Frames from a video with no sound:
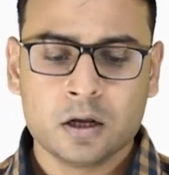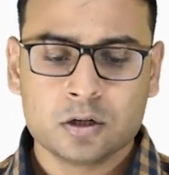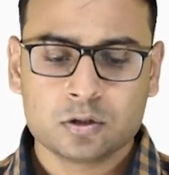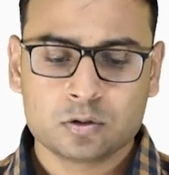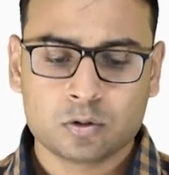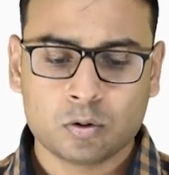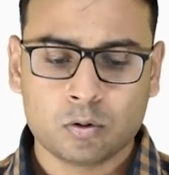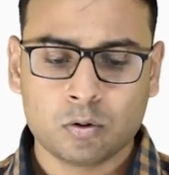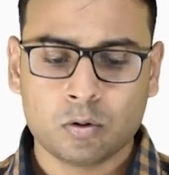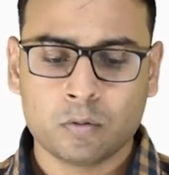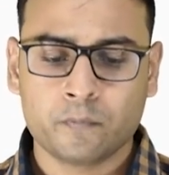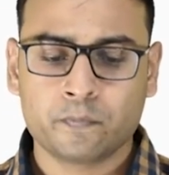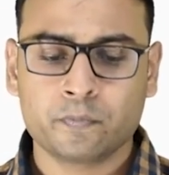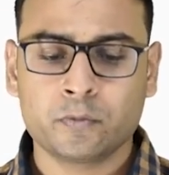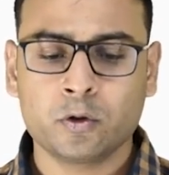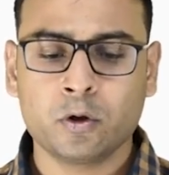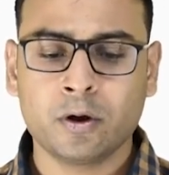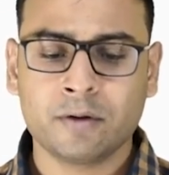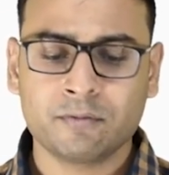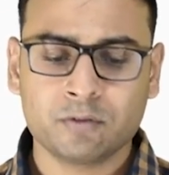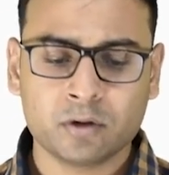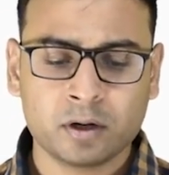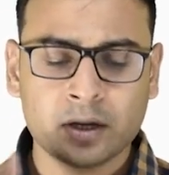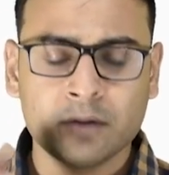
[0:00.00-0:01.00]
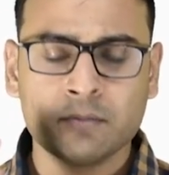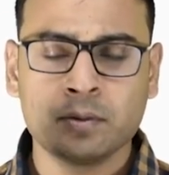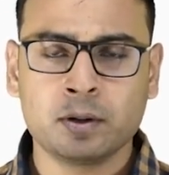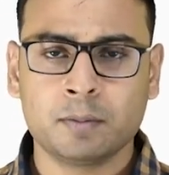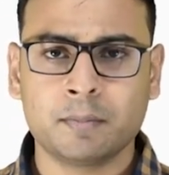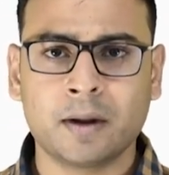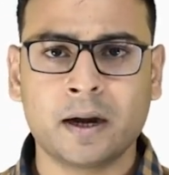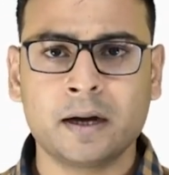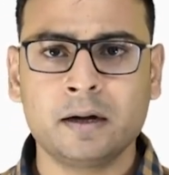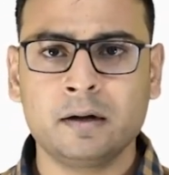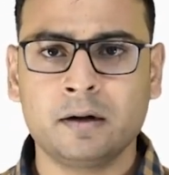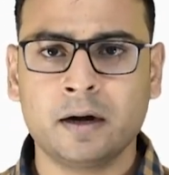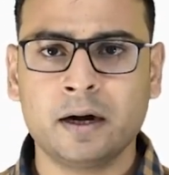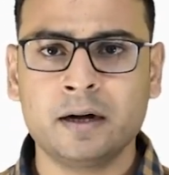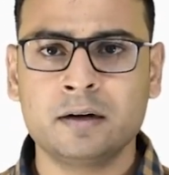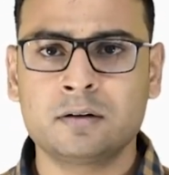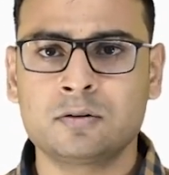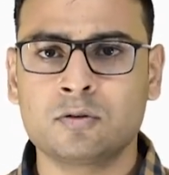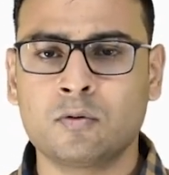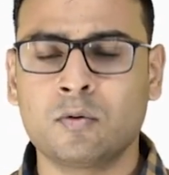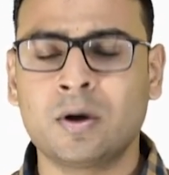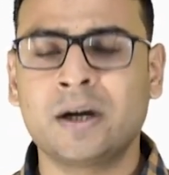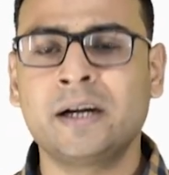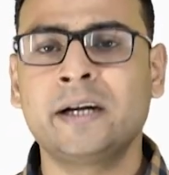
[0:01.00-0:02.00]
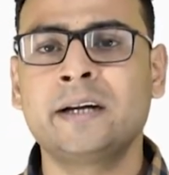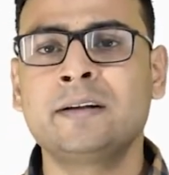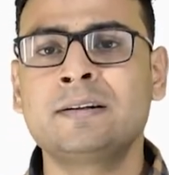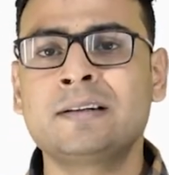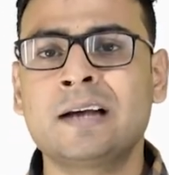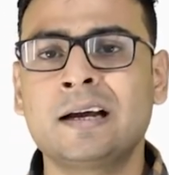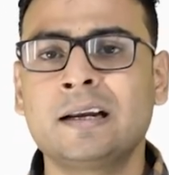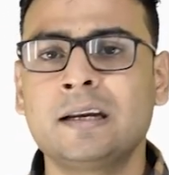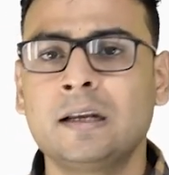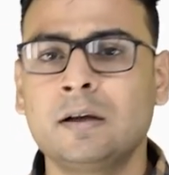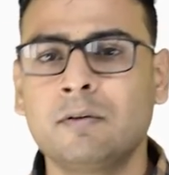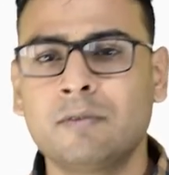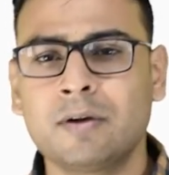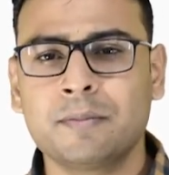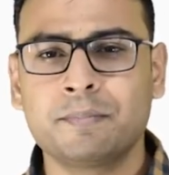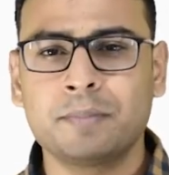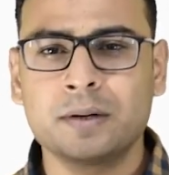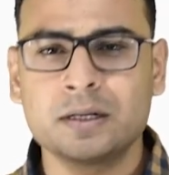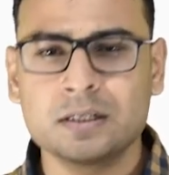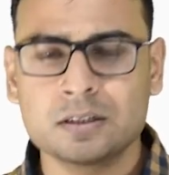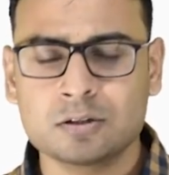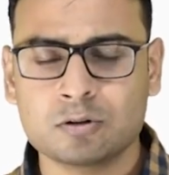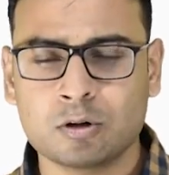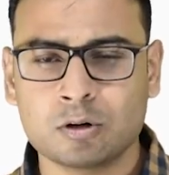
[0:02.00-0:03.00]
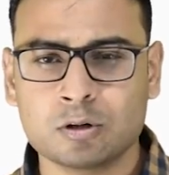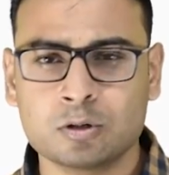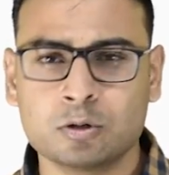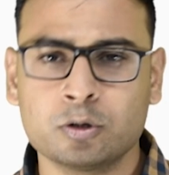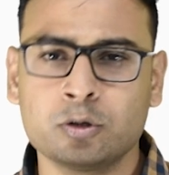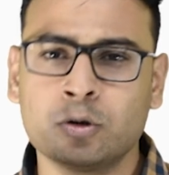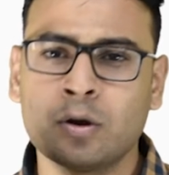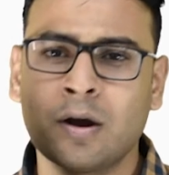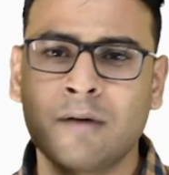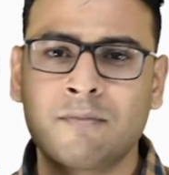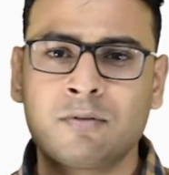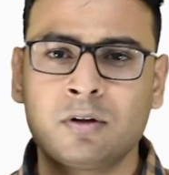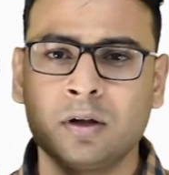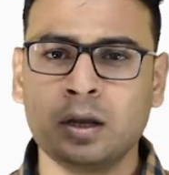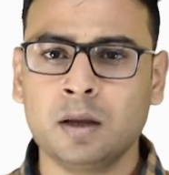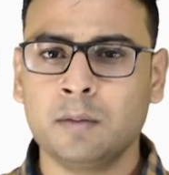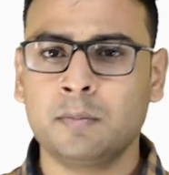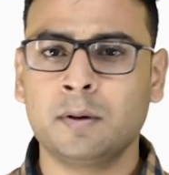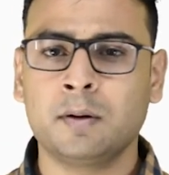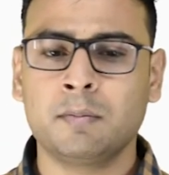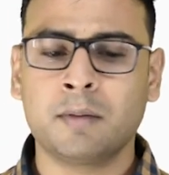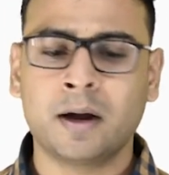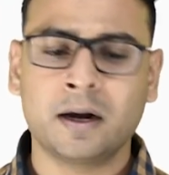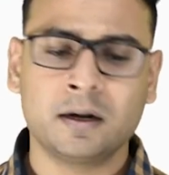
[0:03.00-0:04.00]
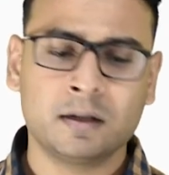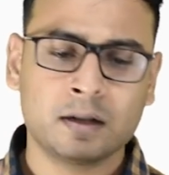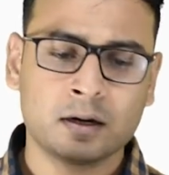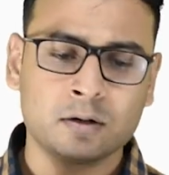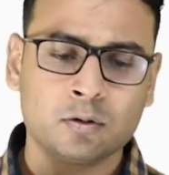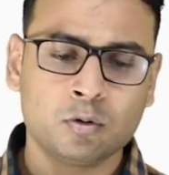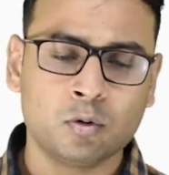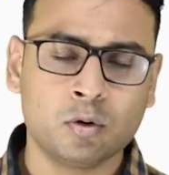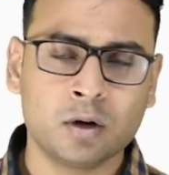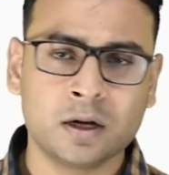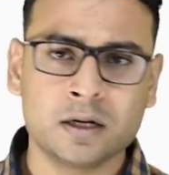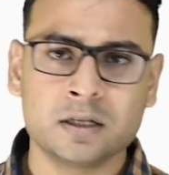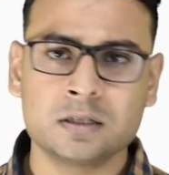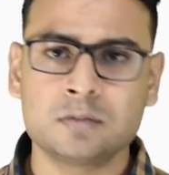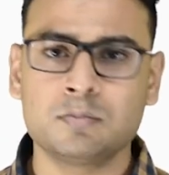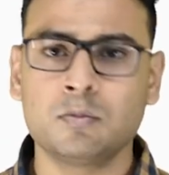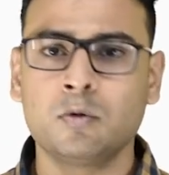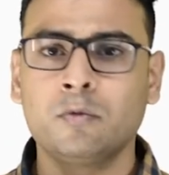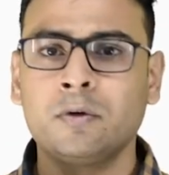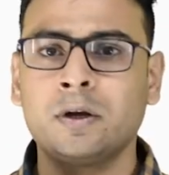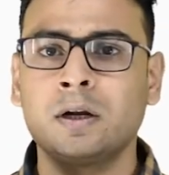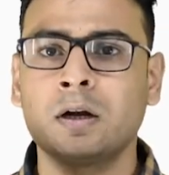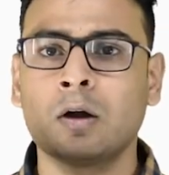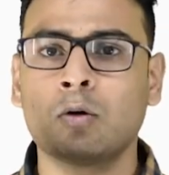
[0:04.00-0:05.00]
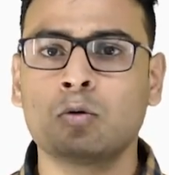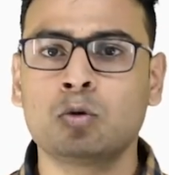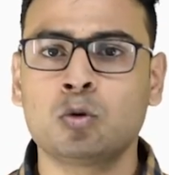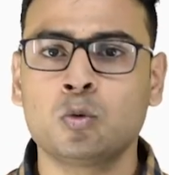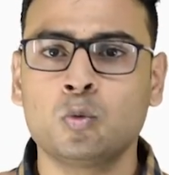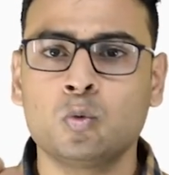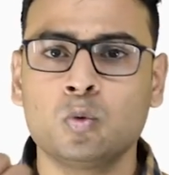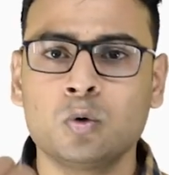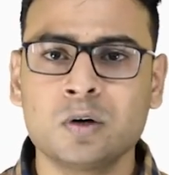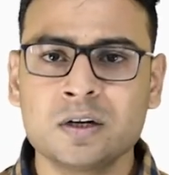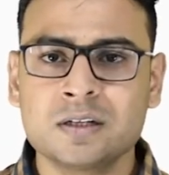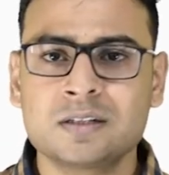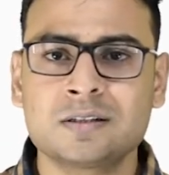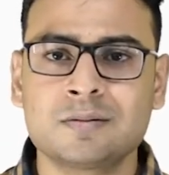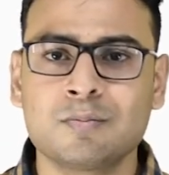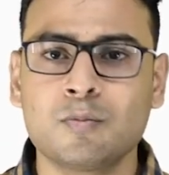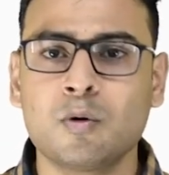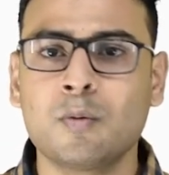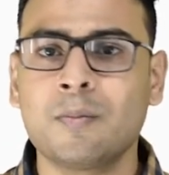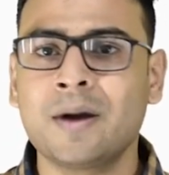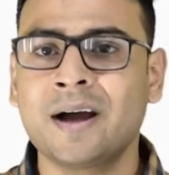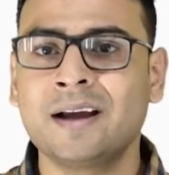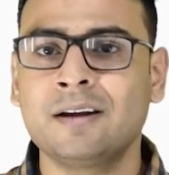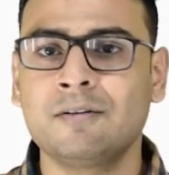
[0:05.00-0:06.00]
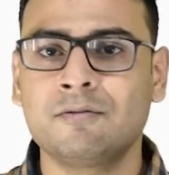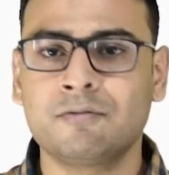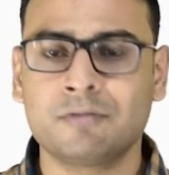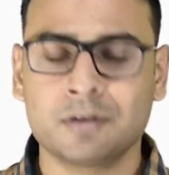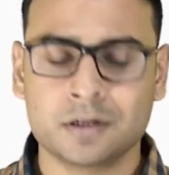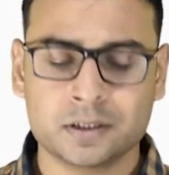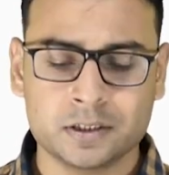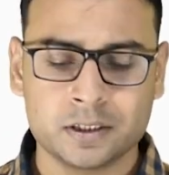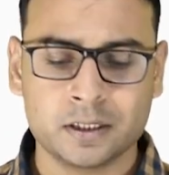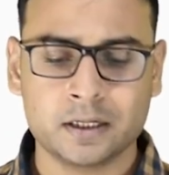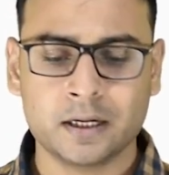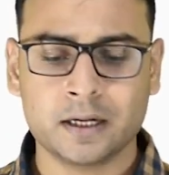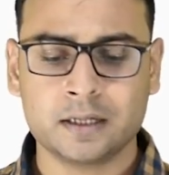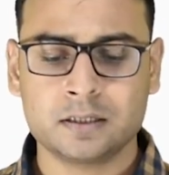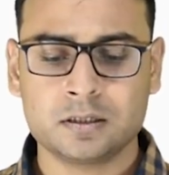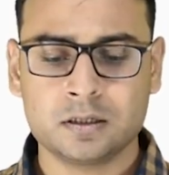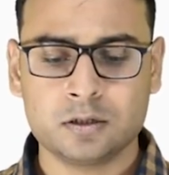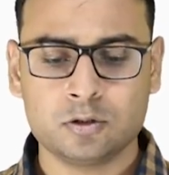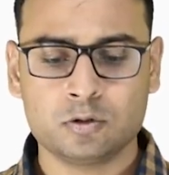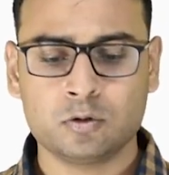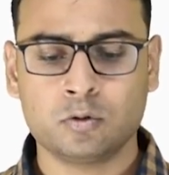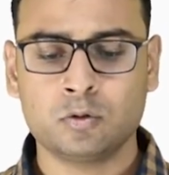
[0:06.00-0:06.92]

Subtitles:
So you have to keep in mind, right? So while designing web pages also, you have to keep in mind that Google is moving now towards mobile first indexing.